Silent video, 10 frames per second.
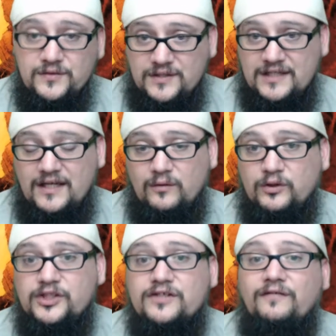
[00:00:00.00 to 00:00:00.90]
to
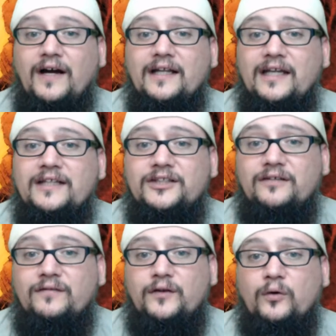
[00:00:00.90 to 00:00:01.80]
sin, which is a
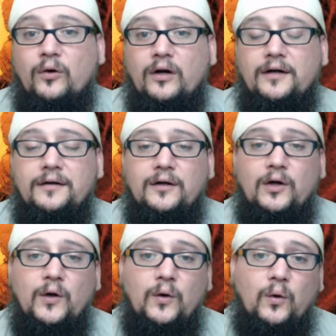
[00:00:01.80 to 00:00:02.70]
violation of the Torah,
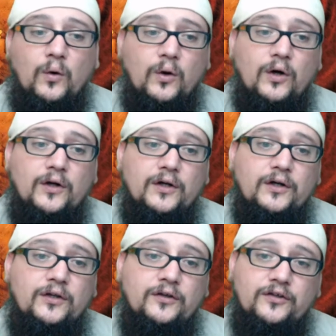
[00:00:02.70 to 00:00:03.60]
or
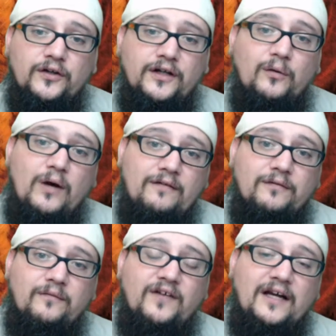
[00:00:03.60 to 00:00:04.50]
you're turning away
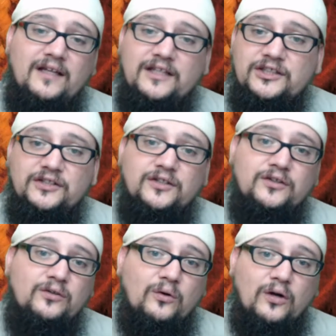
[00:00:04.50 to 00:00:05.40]
from a violation
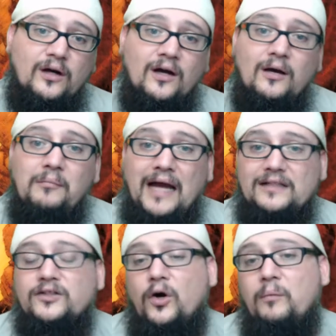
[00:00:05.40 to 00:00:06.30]
to the Torah
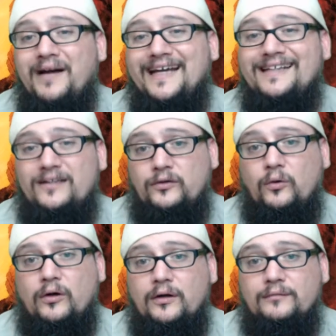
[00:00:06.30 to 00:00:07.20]
back to obeying the
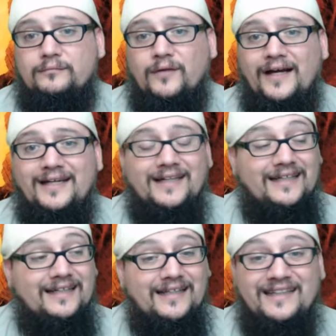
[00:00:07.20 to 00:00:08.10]
Torah, right?
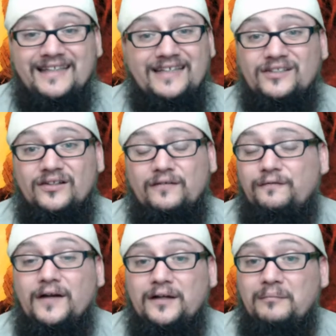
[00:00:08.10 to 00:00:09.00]
These are the
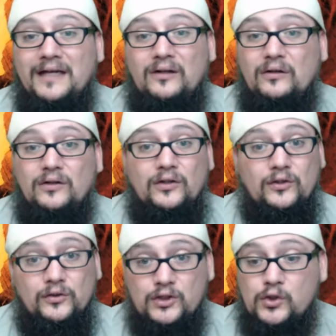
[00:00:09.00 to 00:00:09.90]
fundamental
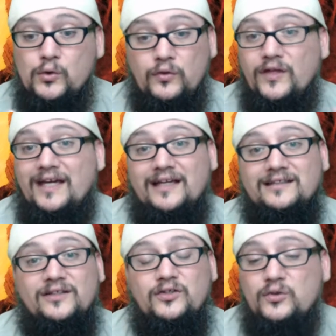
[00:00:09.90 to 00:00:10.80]
two
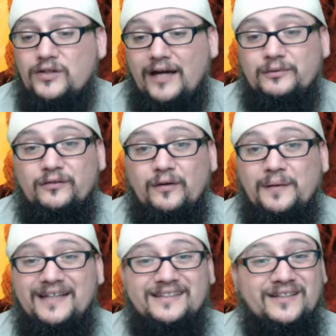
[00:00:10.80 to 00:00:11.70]
things, the two types of
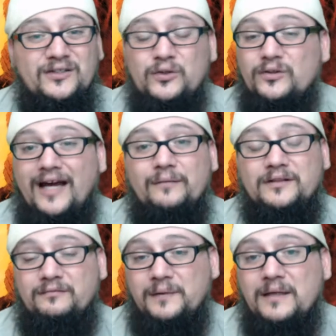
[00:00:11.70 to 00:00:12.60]
repentance, the two
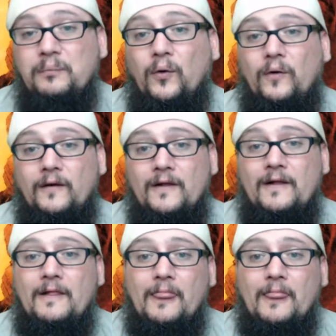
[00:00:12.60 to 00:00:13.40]
types of people